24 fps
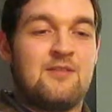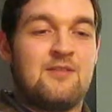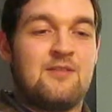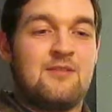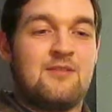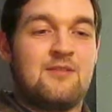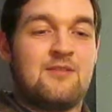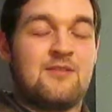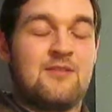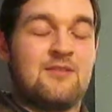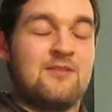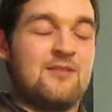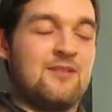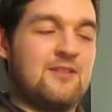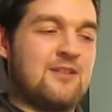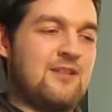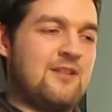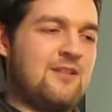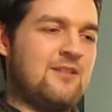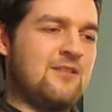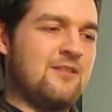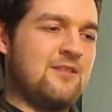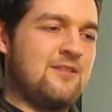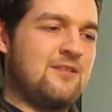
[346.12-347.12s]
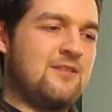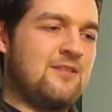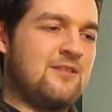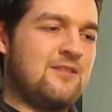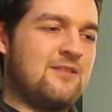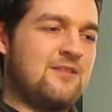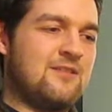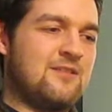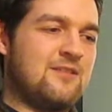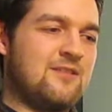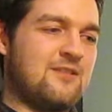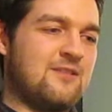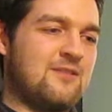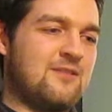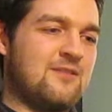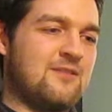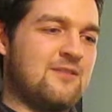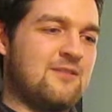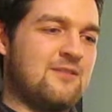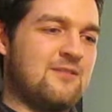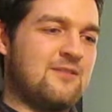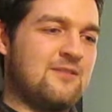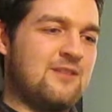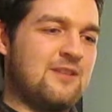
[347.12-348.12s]
So, okay, so
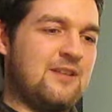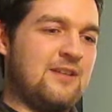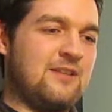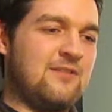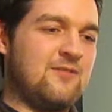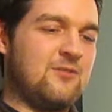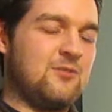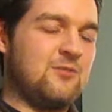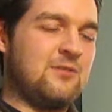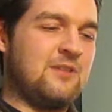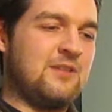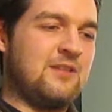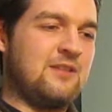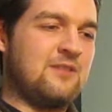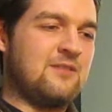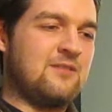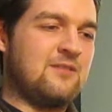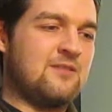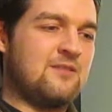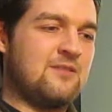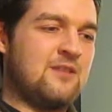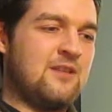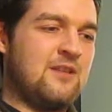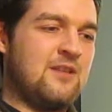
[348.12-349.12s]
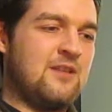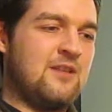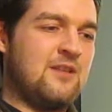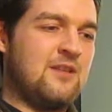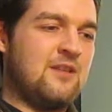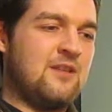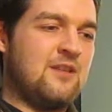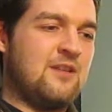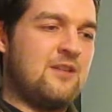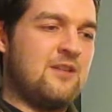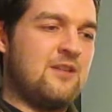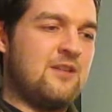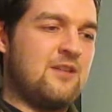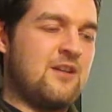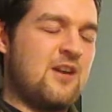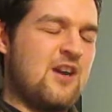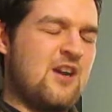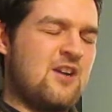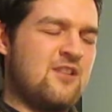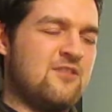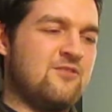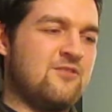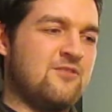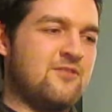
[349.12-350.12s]
they have all these
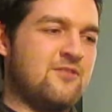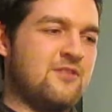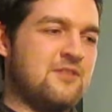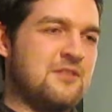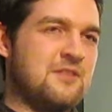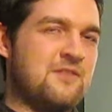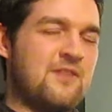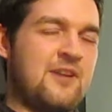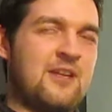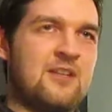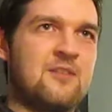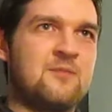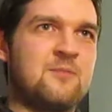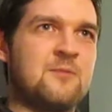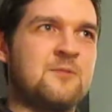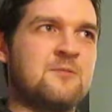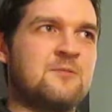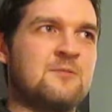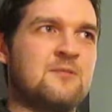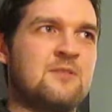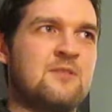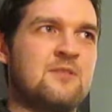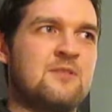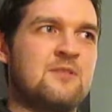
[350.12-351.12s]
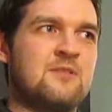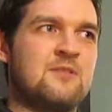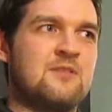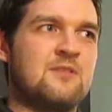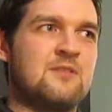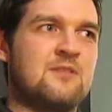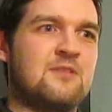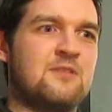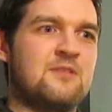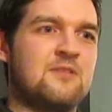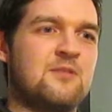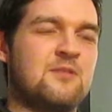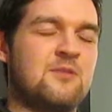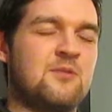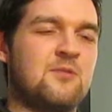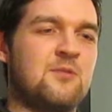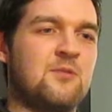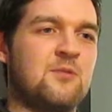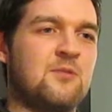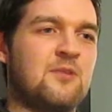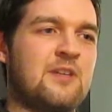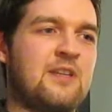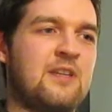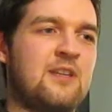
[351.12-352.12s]
hundreds of animals
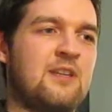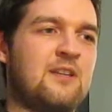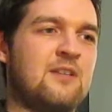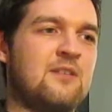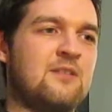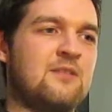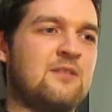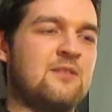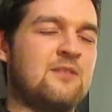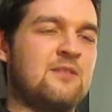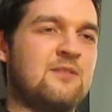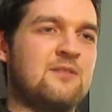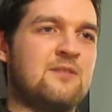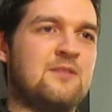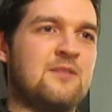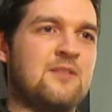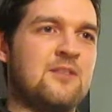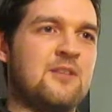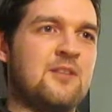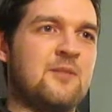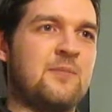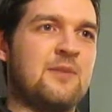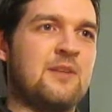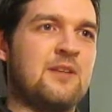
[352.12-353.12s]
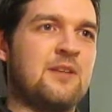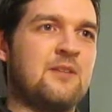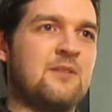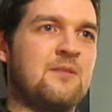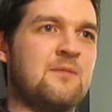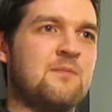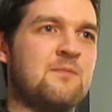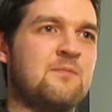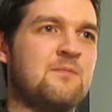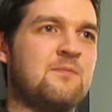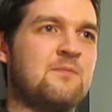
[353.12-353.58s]
squawking and chirping and